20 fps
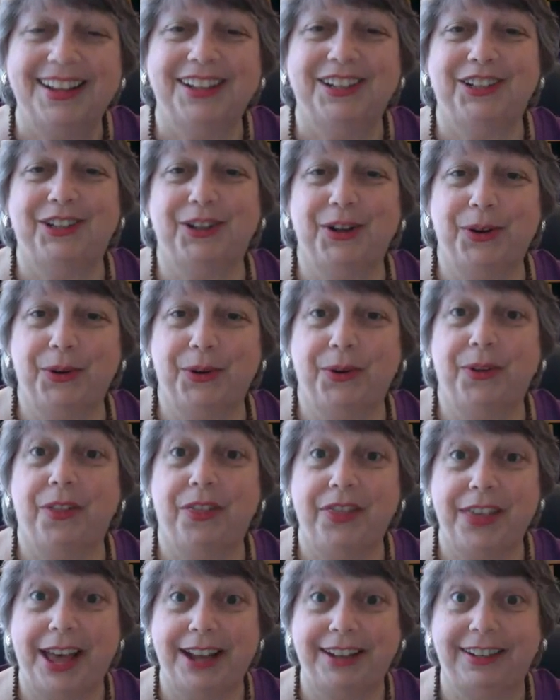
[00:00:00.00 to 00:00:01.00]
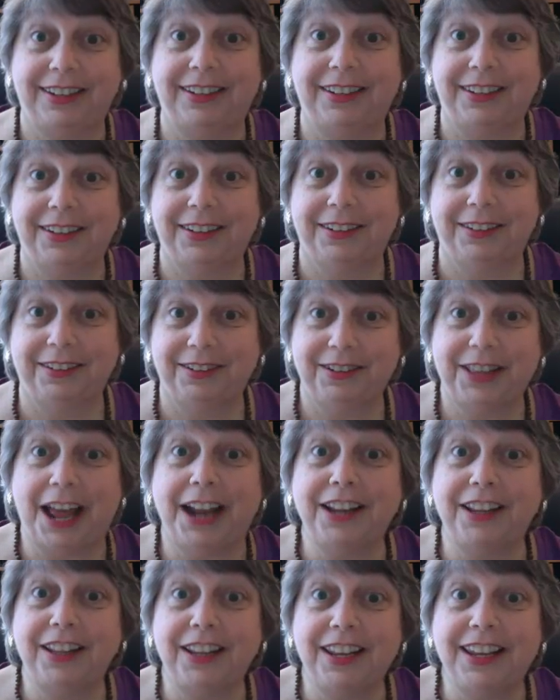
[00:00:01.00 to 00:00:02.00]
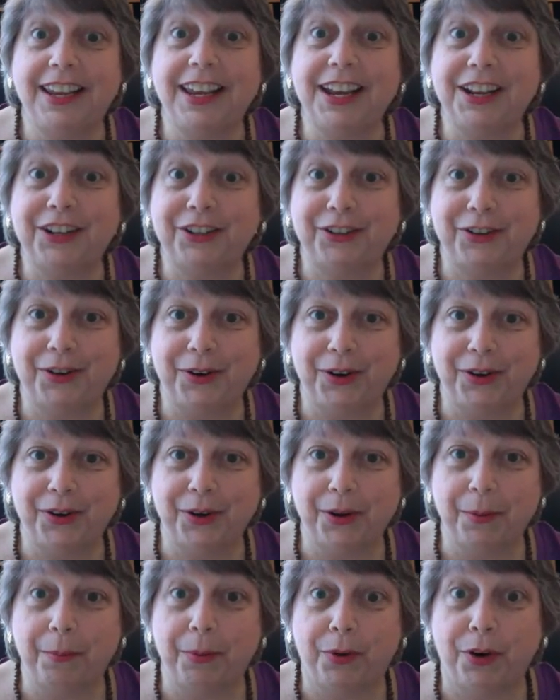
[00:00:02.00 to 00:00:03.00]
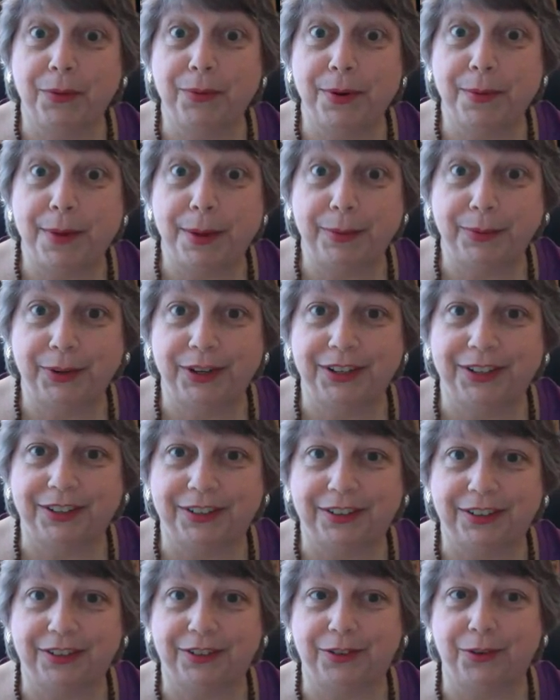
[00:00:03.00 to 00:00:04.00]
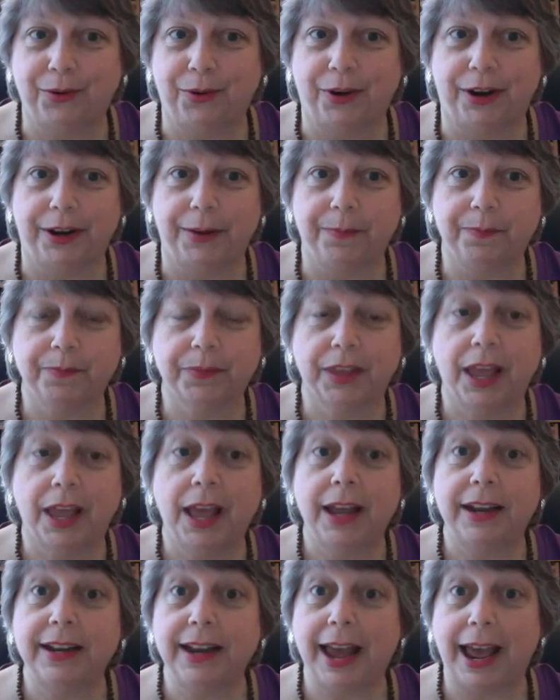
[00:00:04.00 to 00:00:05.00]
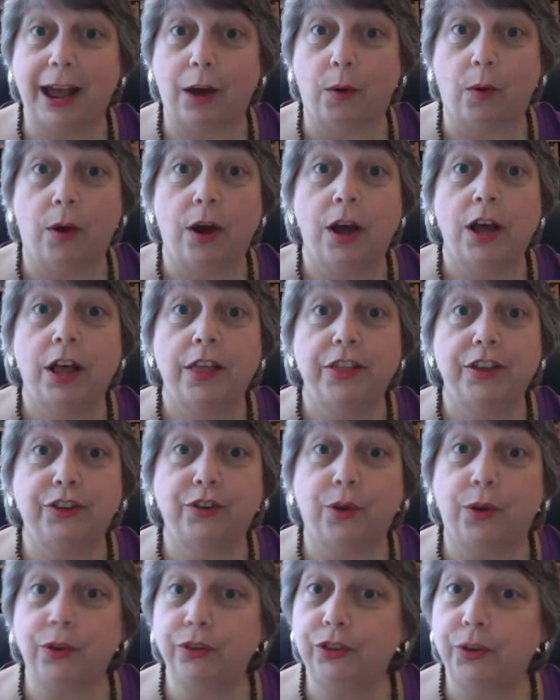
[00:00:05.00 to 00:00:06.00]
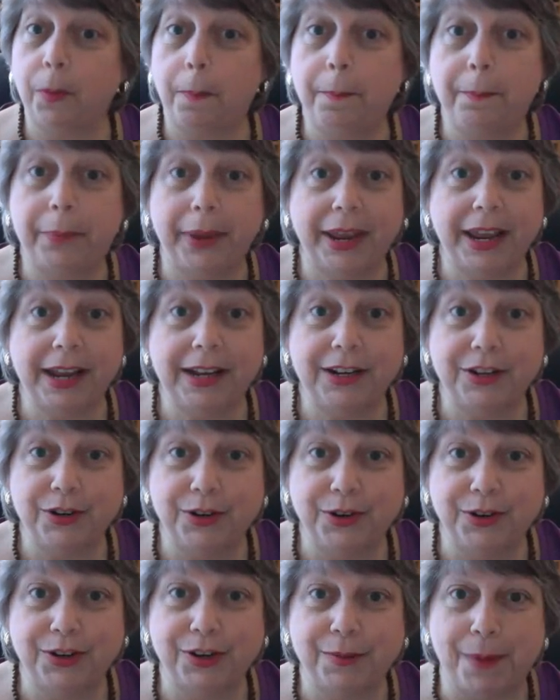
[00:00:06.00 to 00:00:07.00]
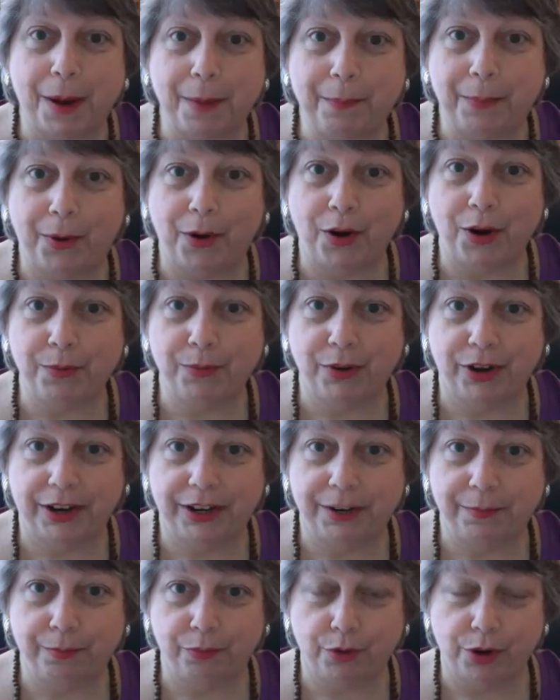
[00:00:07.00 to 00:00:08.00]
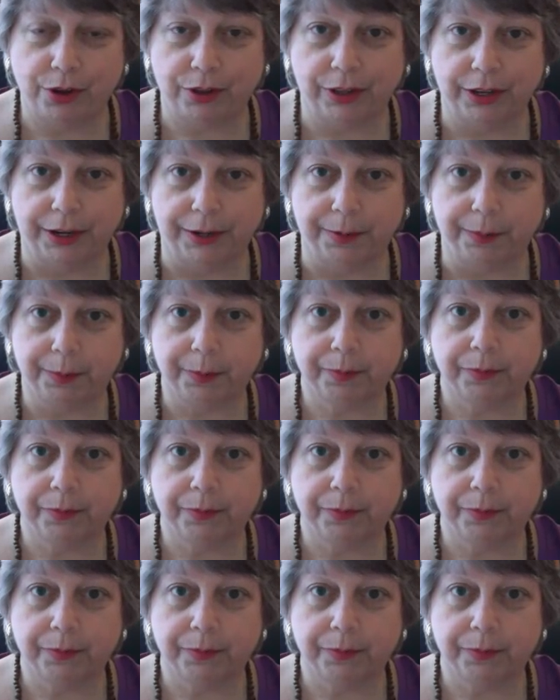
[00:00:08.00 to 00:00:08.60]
So that's the Kickstarter Barbara Memories story. Now, there's also big news about Barbara in Brooklyn.